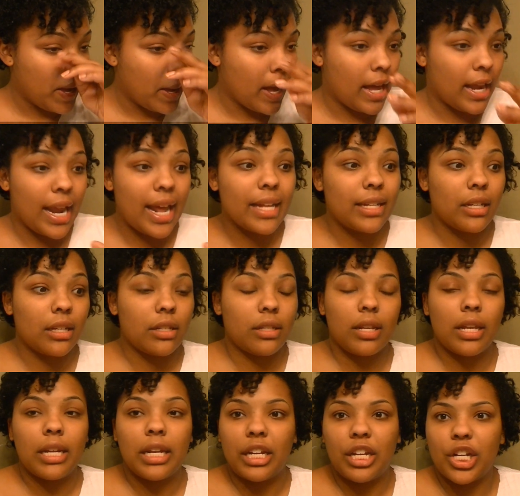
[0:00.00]
And that's
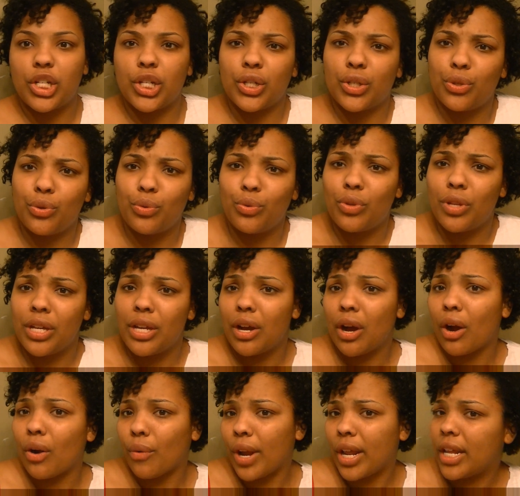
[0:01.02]
in addition to the
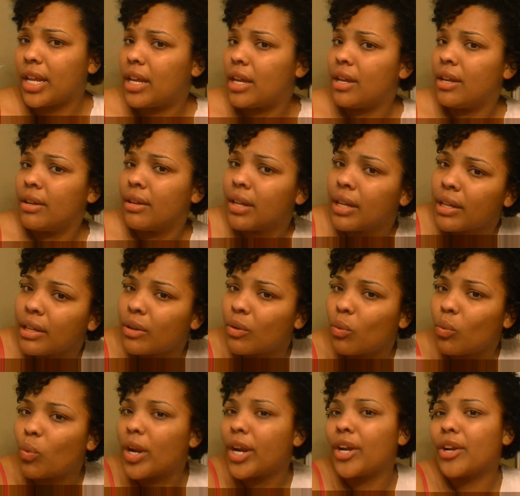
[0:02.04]
already
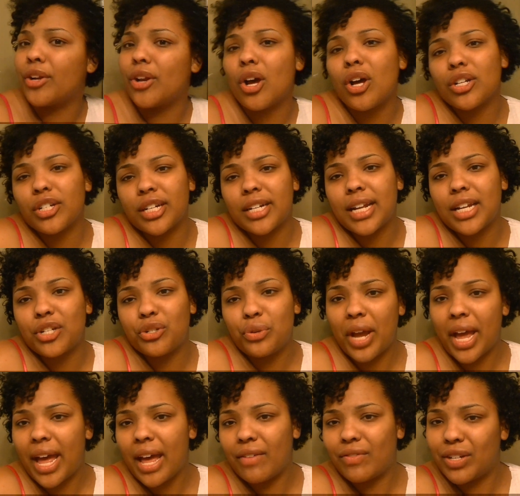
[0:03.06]
weird nausea that you
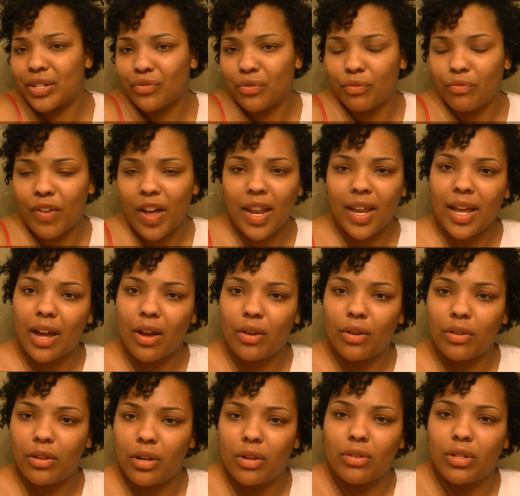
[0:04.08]
have just from finding out,
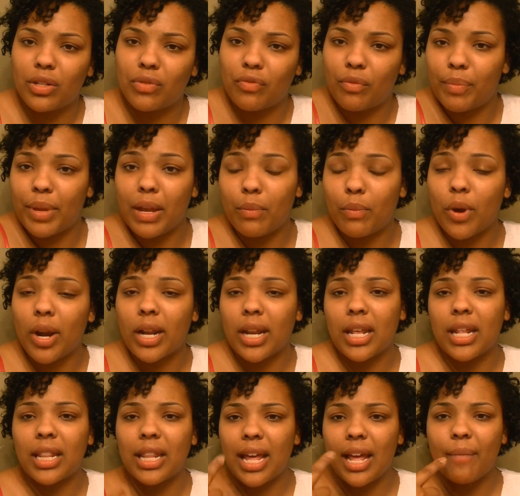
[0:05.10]
you know, just from being
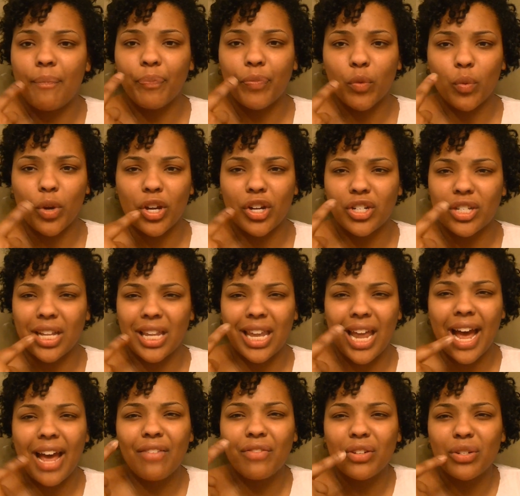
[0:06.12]
pregnant, that where your
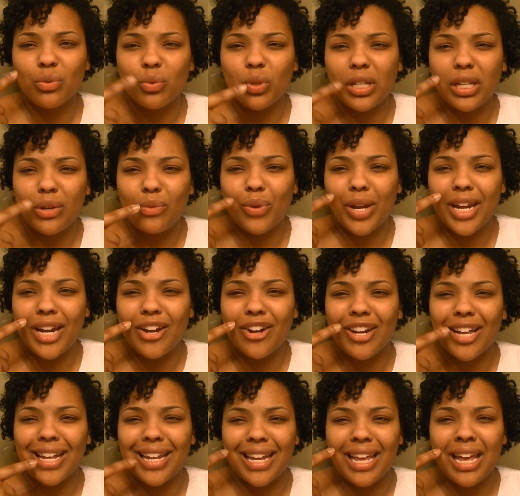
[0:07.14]
saliva's really weird
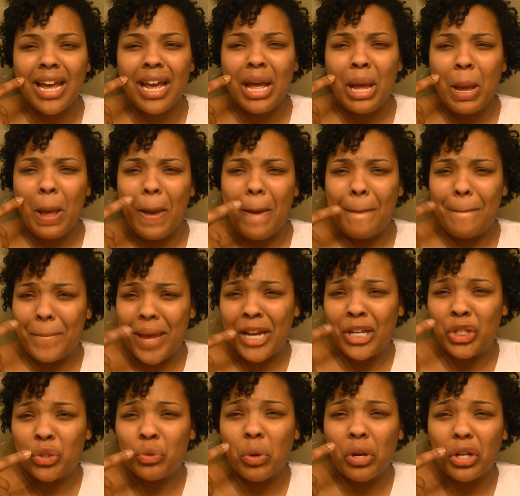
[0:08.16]
and it
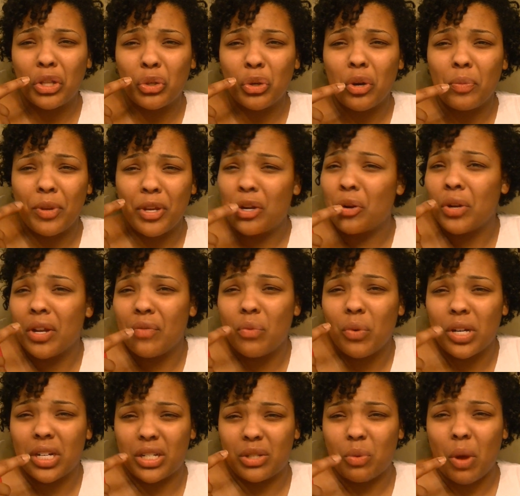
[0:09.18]
makes you want to throw up. You don't even
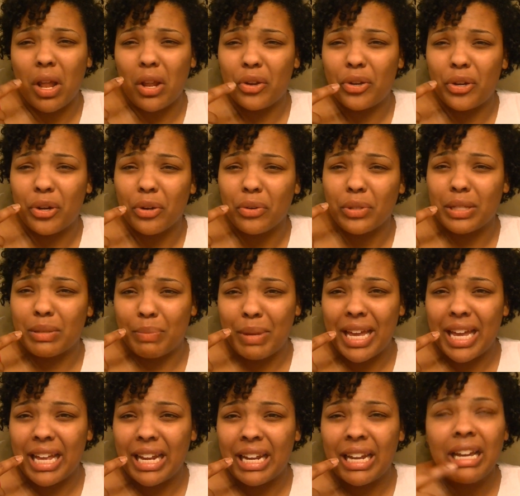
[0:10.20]
want to swallow your own
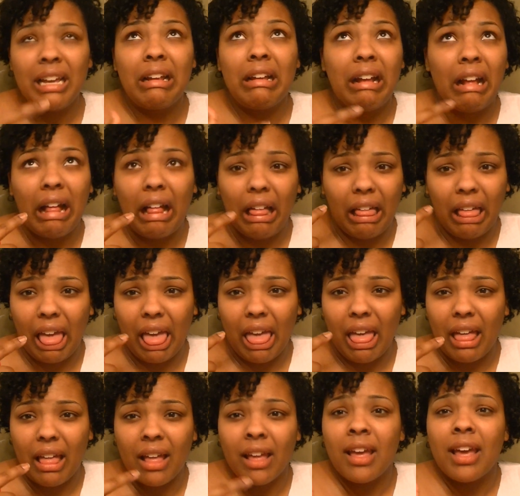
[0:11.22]
spit.
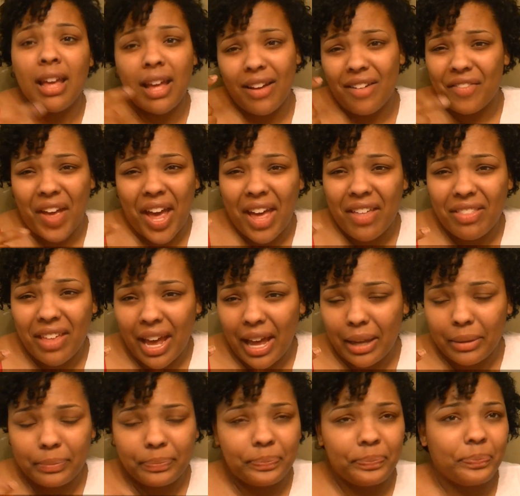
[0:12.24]
Ugh, had that.